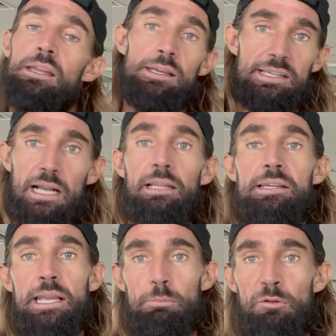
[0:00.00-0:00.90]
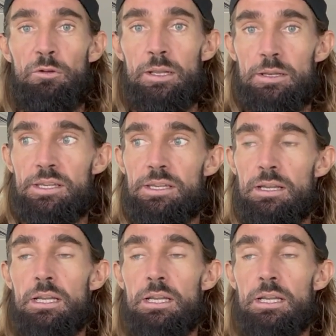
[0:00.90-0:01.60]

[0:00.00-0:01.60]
Exactly the same with fitness.